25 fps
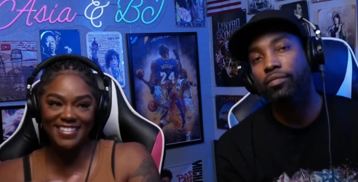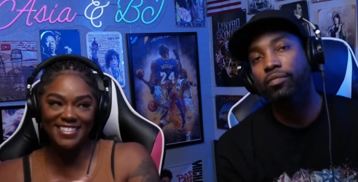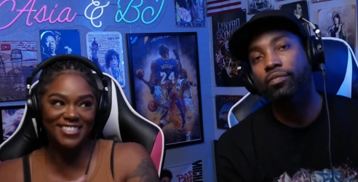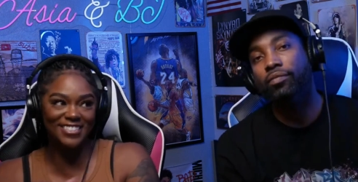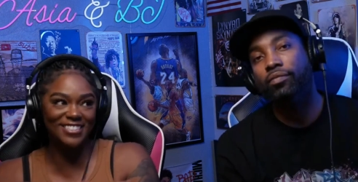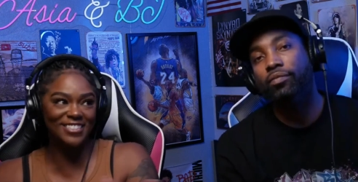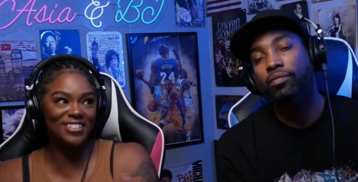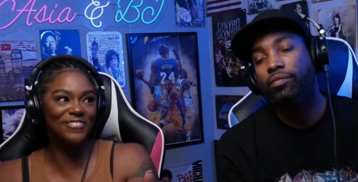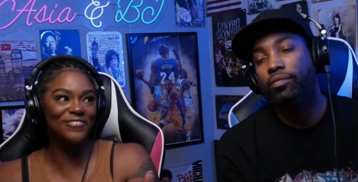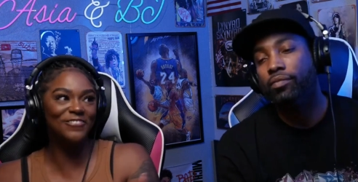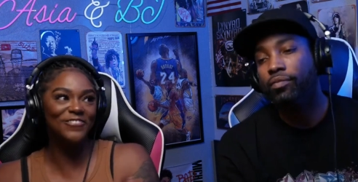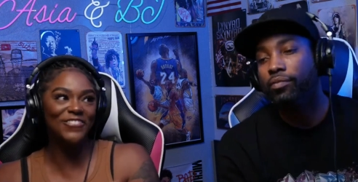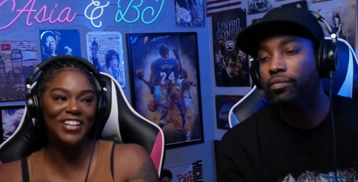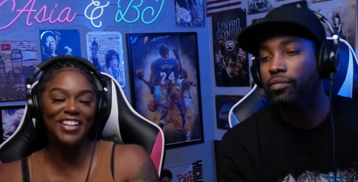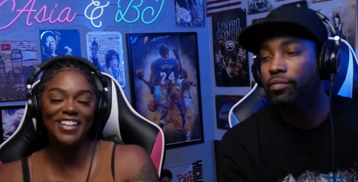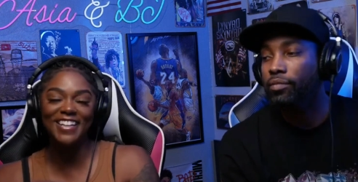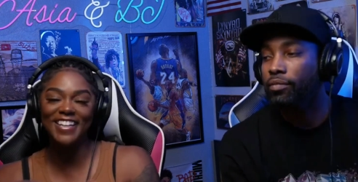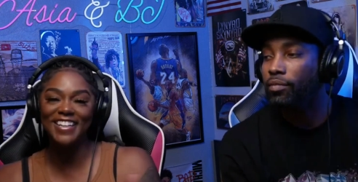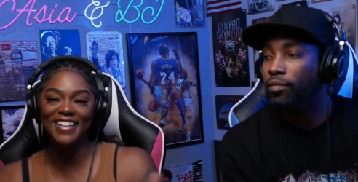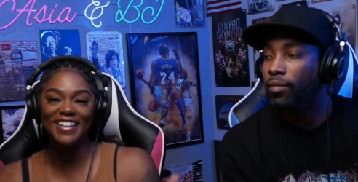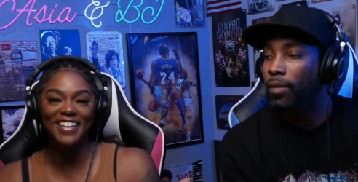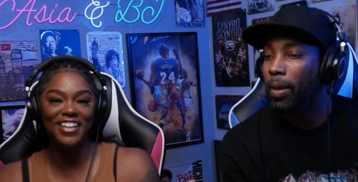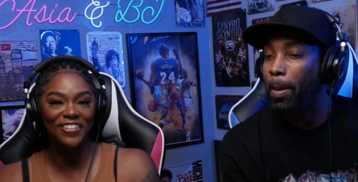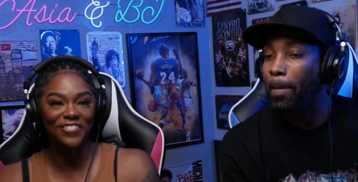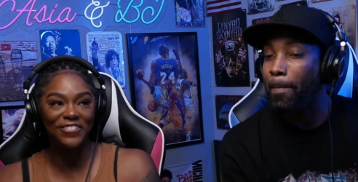Speaker 1: completely
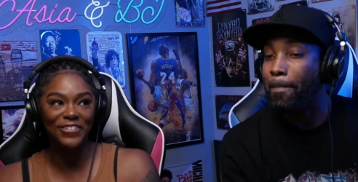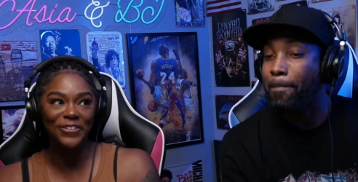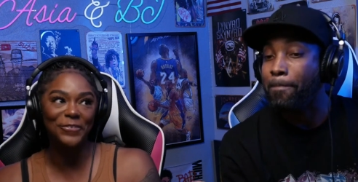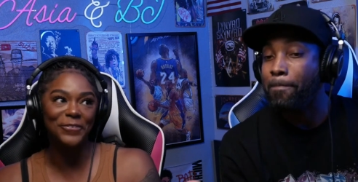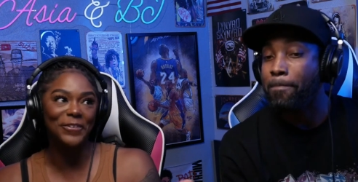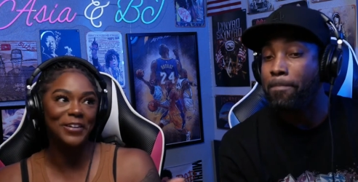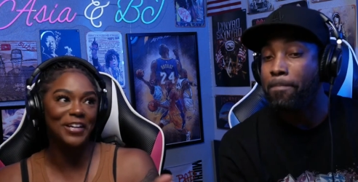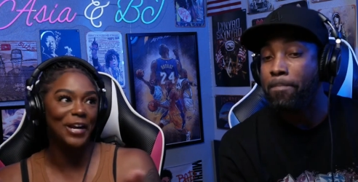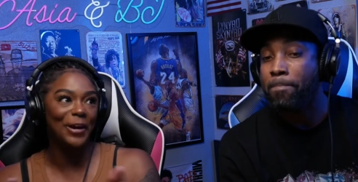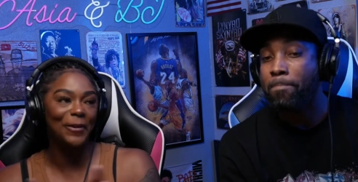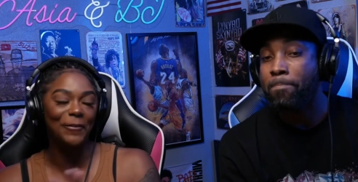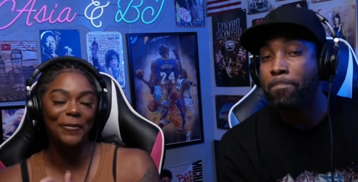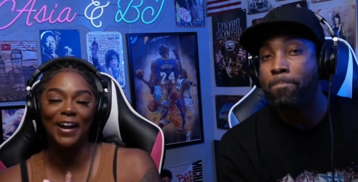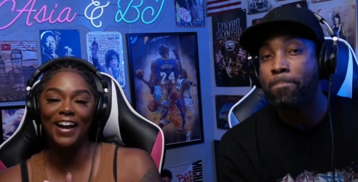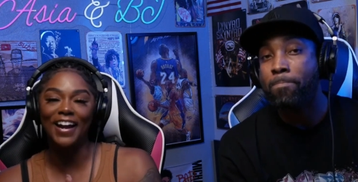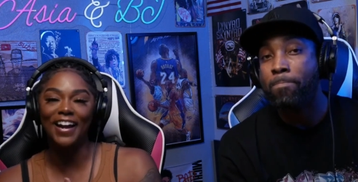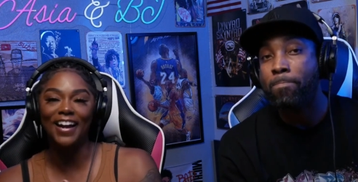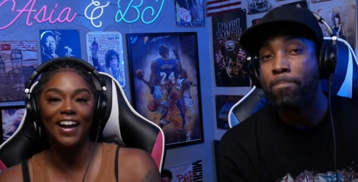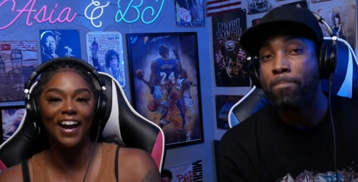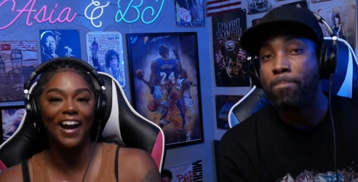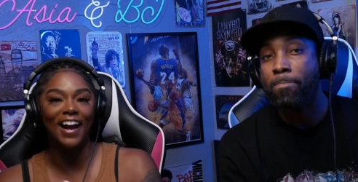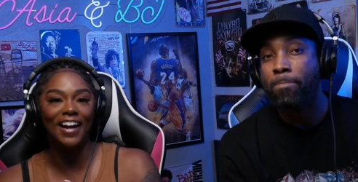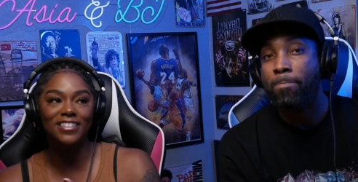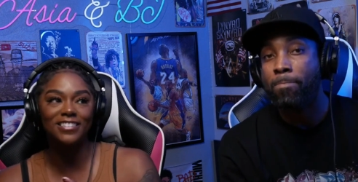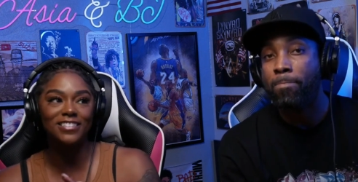different when I write.
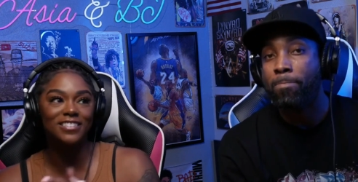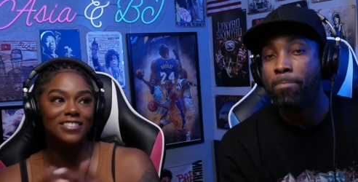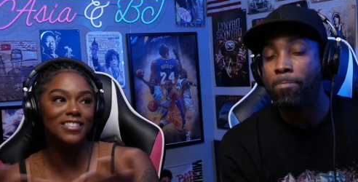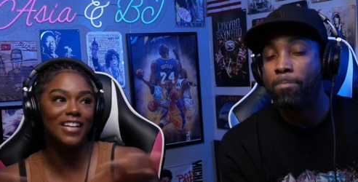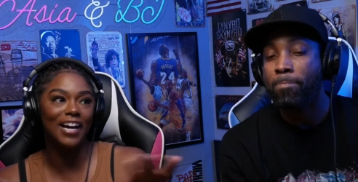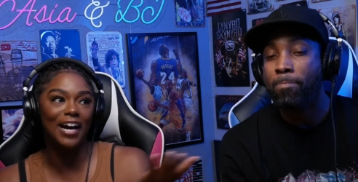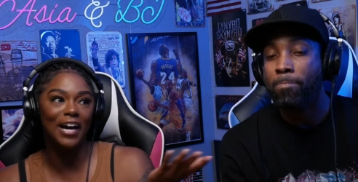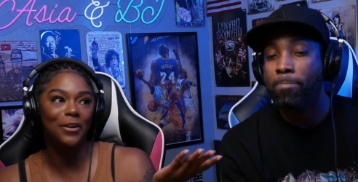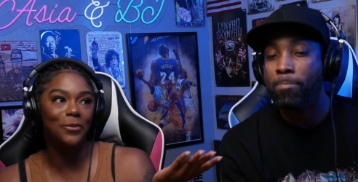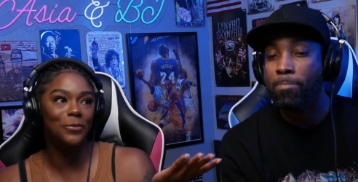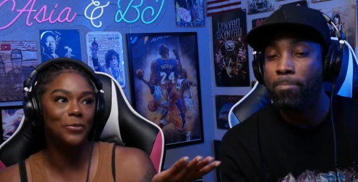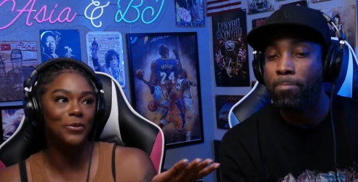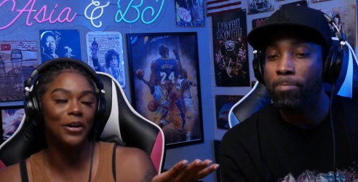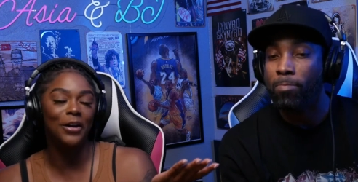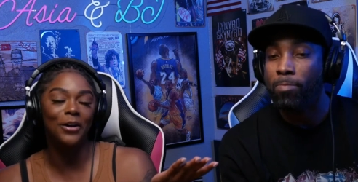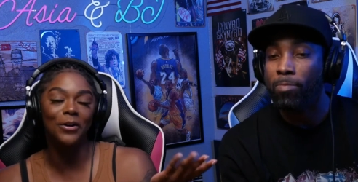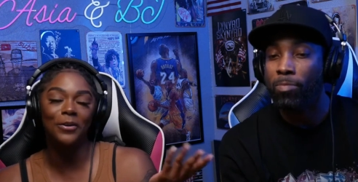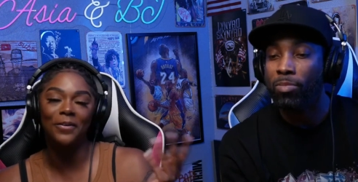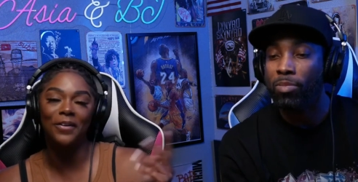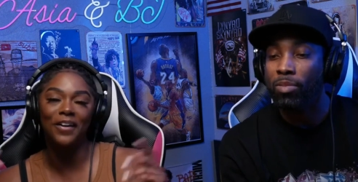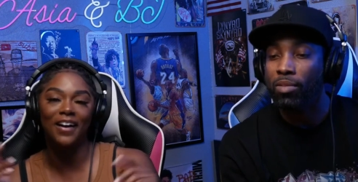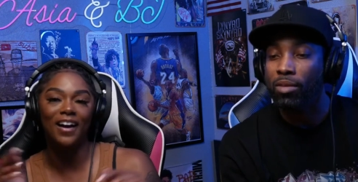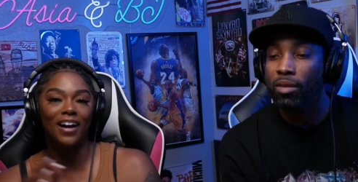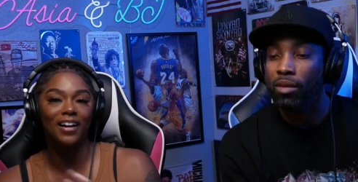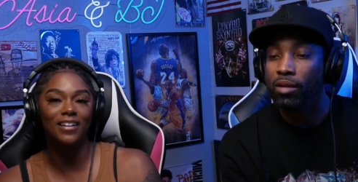I just I don't know.
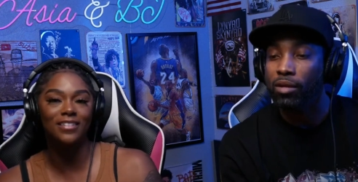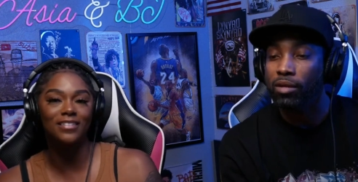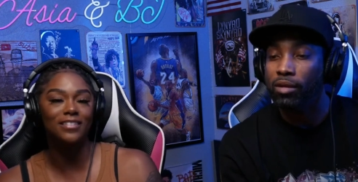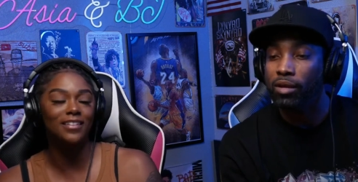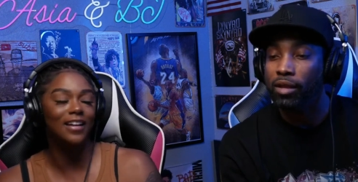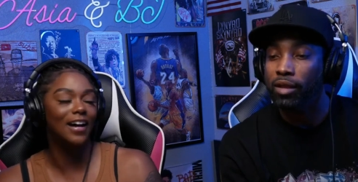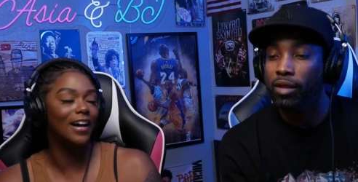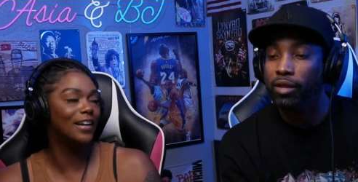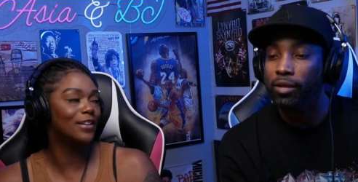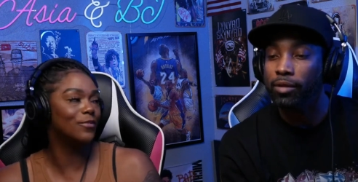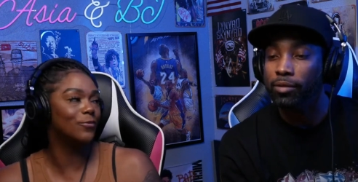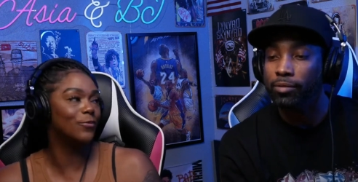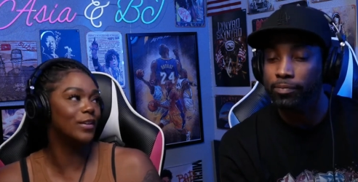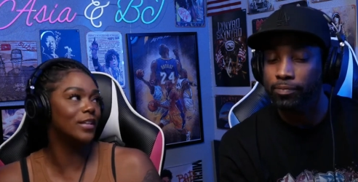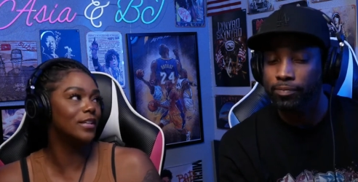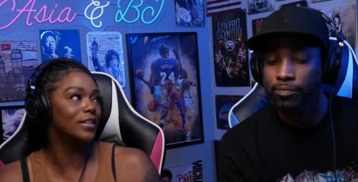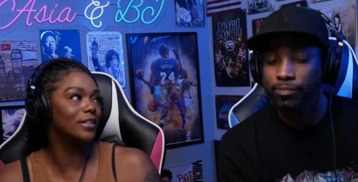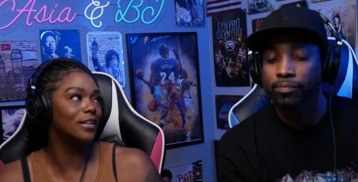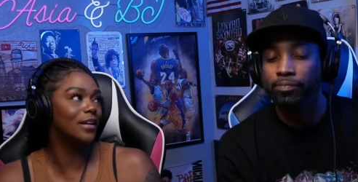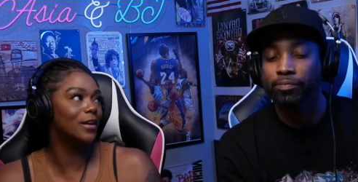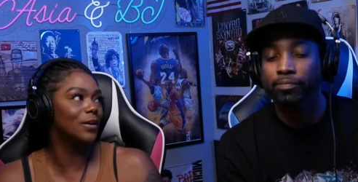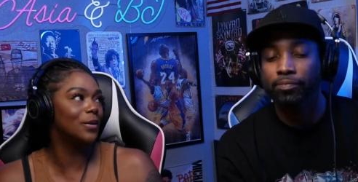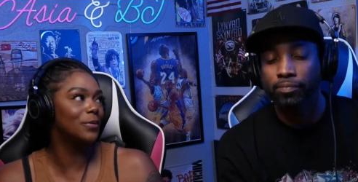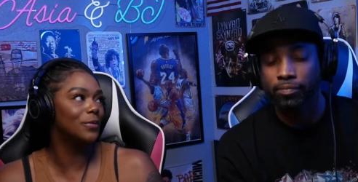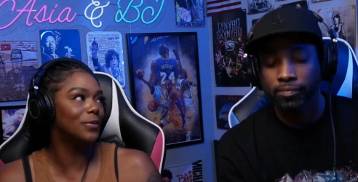I yeah. I really
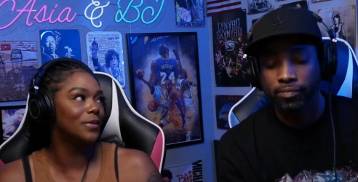don't.